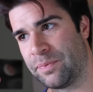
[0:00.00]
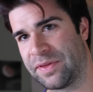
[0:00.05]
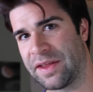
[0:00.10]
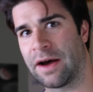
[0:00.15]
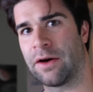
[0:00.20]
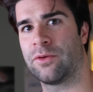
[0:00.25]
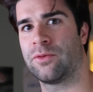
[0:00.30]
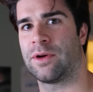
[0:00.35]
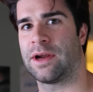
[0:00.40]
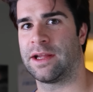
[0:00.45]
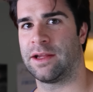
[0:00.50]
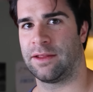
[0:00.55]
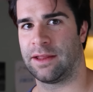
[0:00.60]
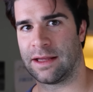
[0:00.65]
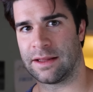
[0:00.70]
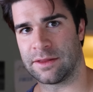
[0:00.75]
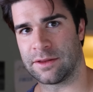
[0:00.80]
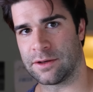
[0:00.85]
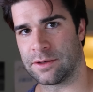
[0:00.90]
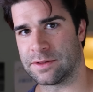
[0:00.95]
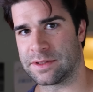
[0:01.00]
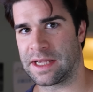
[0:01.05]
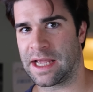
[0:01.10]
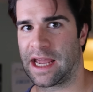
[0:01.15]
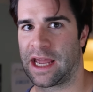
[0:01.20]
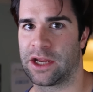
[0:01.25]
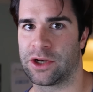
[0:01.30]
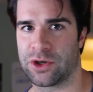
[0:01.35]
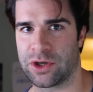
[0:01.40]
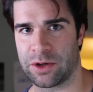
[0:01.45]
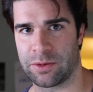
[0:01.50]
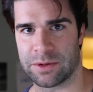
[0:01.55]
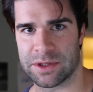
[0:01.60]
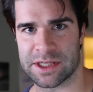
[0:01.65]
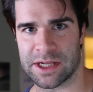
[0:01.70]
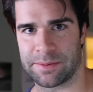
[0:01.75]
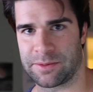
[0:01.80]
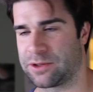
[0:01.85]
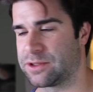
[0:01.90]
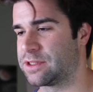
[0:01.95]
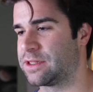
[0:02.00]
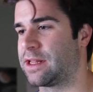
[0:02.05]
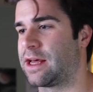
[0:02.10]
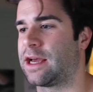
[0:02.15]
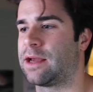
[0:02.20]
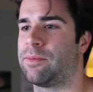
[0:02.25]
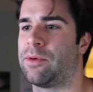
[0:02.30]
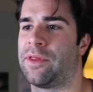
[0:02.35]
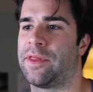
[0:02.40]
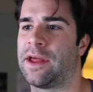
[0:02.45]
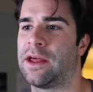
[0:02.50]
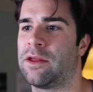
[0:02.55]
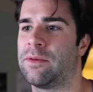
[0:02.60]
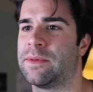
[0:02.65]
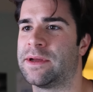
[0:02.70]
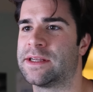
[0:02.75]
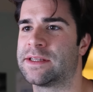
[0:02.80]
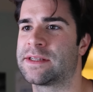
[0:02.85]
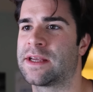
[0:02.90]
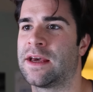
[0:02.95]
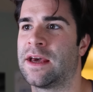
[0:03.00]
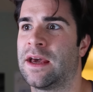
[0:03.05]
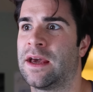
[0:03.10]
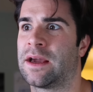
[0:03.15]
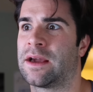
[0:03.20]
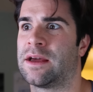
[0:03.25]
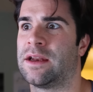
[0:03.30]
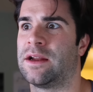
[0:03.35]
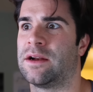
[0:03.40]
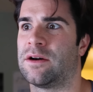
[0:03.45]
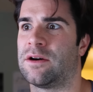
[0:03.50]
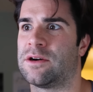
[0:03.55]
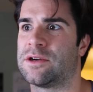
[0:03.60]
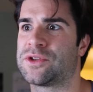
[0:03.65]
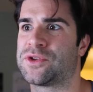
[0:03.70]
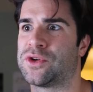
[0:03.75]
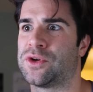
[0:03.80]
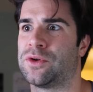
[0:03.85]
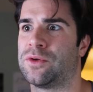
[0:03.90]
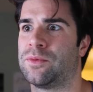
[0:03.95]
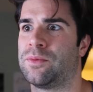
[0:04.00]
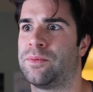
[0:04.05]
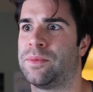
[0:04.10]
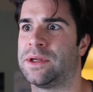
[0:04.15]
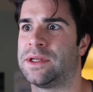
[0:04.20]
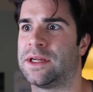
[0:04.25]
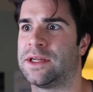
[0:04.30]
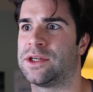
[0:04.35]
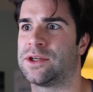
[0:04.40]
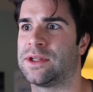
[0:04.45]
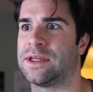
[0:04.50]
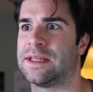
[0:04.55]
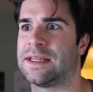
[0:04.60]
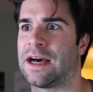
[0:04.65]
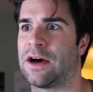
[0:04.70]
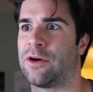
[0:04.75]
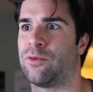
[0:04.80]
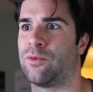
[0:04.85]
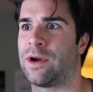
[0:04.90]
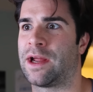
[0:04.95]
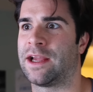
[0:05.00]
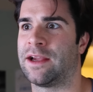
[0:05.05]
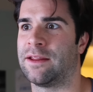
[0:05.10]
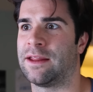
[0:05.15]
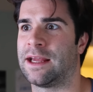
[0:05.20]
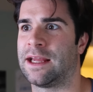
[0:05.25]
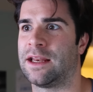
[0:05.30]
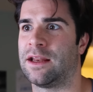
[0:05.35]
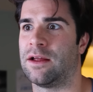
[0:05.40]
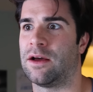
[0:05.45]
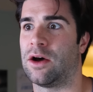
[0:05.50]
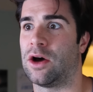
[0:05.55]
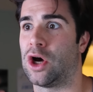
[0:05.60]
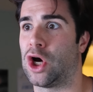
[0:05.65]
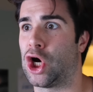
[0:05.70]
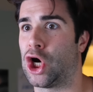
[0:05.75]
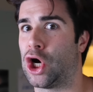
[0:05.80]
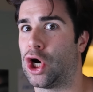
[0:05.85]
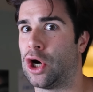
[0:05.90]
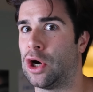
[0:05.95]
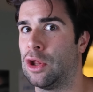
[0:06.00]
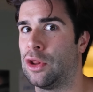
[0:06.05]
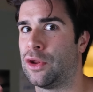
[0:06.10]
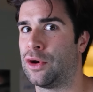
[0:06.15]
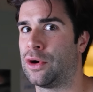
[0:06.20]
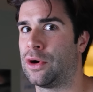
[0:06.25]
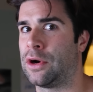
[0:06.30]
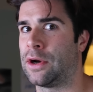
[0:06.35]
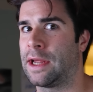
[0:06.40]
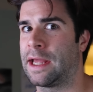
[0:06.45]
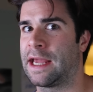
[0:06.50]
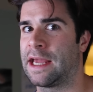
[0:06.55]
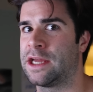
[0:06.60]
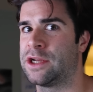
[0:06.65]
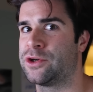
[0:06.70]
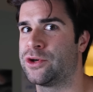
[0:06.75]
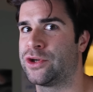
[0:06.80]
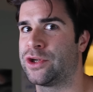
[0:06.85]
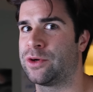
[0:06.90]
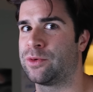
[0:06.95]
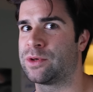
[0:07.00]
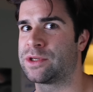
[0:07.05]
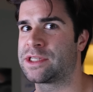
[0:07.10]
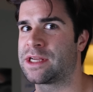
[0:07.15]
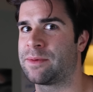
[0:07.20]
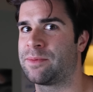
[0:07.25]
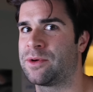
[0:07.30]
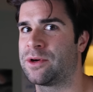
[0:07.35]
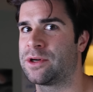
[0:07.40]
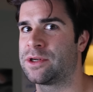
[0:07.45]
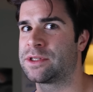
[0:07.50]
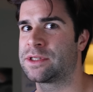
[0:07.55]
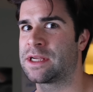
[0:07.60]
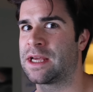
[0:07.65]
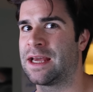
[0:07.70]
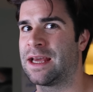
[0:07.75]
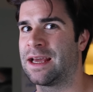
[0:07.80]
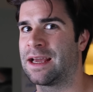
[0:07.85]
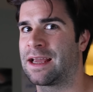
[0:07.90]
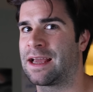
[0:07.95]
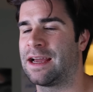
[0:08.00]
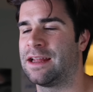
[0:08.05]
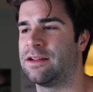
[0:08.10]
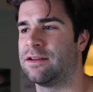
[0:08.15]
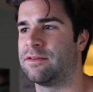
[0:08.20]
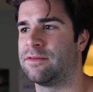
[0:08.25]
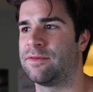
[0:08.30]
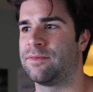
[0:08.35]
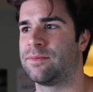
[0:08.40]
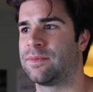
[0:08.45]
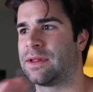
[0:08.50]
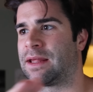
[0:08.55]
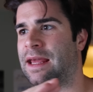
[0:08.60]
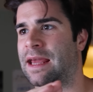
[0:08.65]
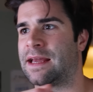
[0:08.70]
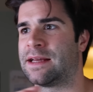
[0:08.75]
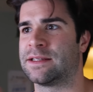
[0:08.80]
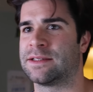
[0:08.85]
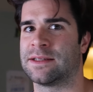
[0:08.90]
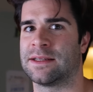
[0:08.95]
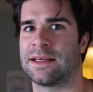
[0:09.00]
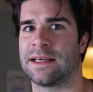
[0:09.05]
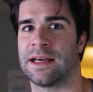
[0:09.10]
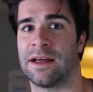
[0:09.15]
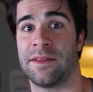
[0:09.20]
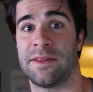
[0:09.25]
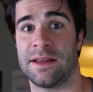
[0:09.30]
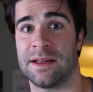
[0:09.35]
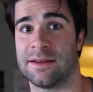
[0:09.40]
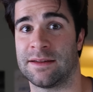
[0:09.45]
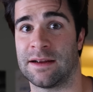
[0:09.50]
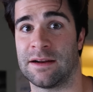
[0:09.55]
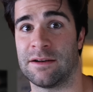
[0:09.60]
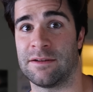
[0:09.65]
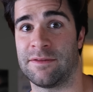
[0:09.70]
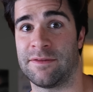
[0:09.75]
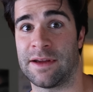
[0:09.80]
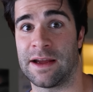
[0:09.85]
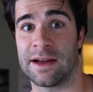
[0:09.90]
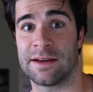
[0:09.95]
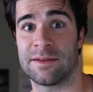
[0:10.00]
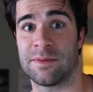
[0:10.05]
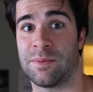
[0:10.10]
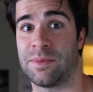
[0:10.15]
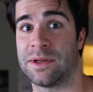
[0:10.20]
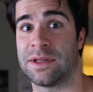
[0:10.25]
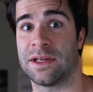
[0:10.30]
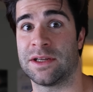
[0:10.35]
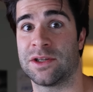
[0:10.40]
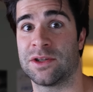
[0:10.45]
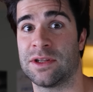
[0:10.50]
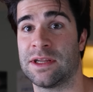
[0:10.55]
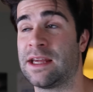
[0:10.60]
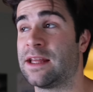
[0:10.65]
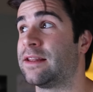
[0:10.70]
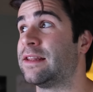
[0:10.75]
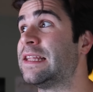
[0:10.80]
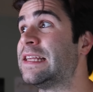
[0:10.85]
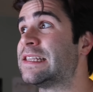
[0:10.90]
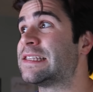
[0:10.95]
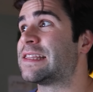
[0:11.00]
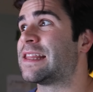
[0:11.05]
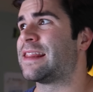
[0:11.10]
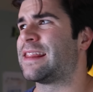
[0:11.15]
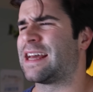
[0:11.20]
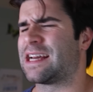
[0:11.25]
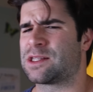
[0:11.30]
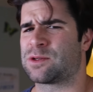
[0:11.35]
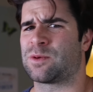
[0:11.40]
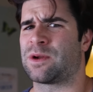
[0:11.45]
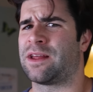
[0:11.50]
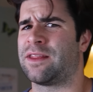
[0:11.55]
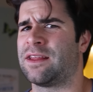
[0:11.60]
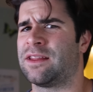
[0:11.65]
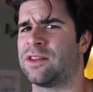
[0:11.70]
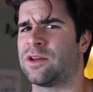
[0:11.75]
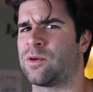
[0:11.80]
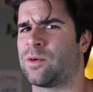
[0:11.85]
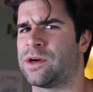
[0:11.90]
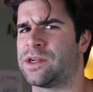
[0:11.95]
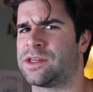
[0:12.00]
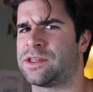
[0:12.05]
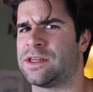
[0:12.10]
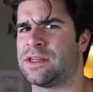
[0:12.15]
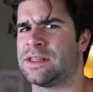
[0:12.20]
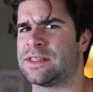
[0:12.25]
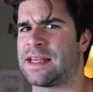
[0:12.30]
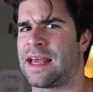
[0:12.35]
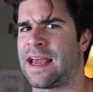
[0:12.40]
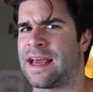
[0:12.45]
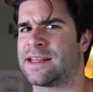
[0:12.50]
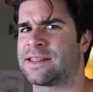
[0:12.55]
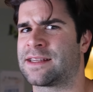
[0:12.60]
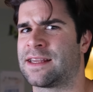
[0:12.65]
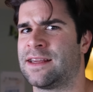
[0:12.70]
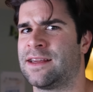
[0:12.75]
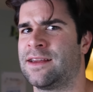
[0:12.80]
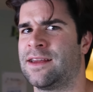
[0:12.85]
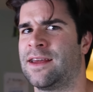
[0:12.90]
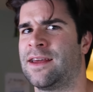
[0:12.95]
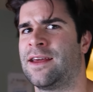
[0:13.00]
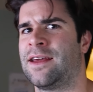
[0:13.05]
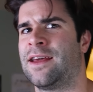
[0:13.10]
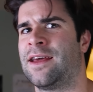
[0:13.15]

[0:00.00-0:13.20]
downregulate those androgen receptors in the hypothalamus, could it also potentially downregulate other androgen receptors, kind of canceling out the entire effect potentially? At least that's what I think the question is asking.